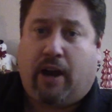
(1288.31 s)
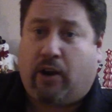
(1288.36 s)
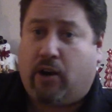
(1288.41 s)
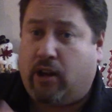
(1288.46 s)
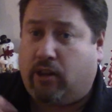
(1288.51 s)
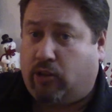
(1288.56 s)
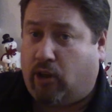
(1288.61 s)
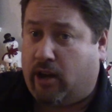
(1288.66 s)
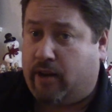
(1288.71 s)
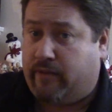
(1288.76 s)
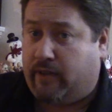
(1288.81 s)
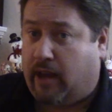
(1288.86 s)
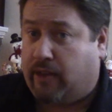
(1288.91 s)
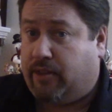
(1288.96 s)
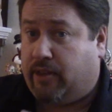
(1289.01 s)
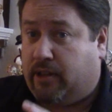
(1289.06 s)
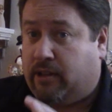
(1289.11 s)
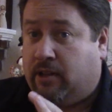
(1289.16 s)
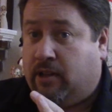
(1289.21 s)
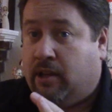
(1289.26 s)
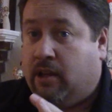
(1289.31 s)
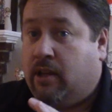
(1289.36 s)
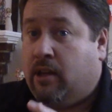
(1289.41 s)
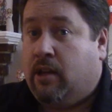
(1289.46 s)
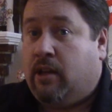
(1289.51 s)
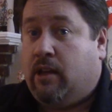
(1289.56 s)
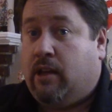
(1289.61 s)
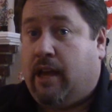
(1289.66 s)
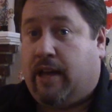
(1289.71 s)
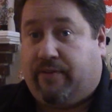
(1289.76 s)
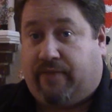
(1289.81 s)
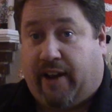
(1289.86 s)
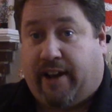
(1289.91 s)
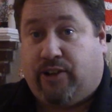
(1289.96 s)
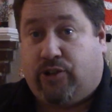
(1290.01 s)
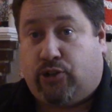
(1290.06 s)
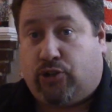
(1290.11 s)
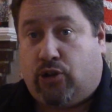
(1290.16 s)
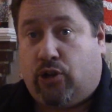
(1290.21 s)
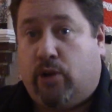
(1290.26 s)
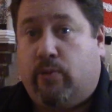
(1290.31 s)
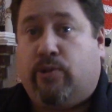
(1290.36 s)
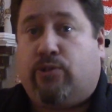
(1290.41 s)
I got a lot of other advice too,